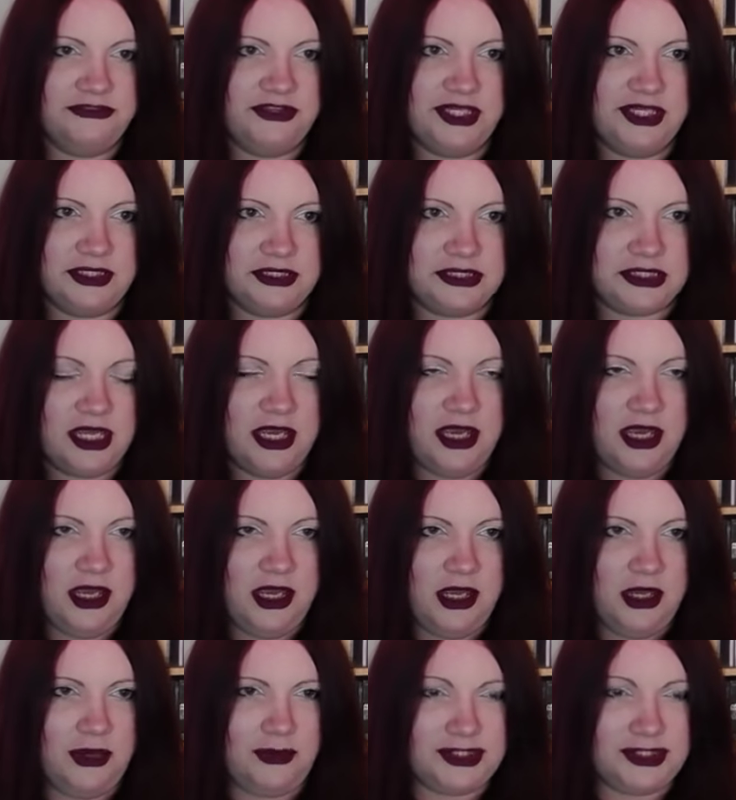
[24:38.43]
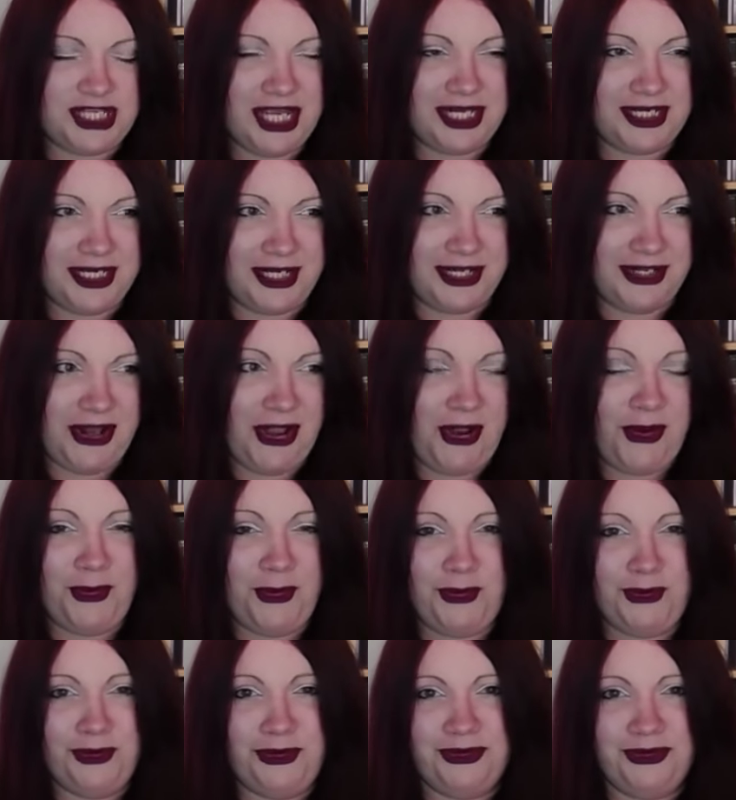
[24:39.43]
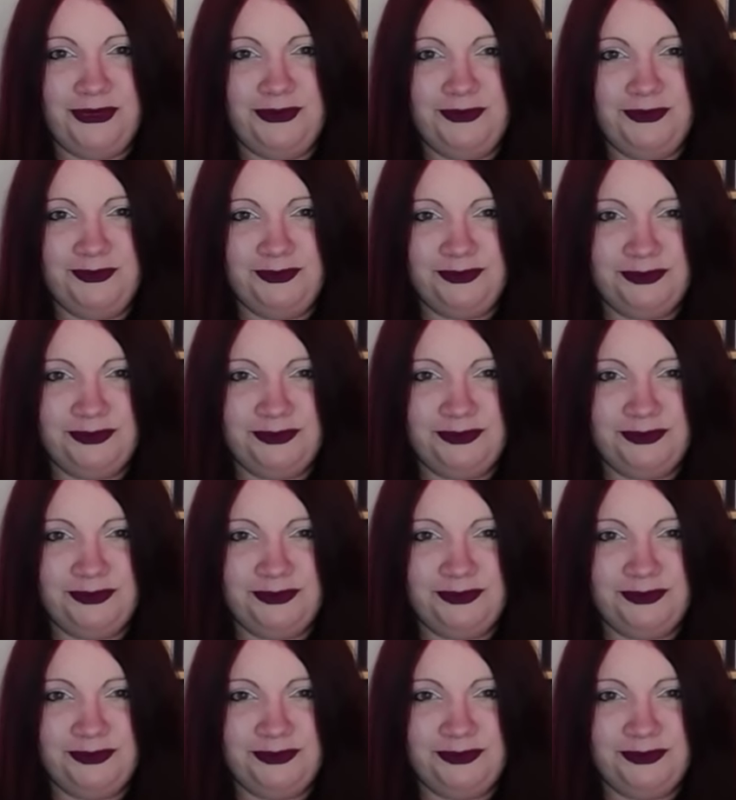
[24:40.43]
of things, which, had I known,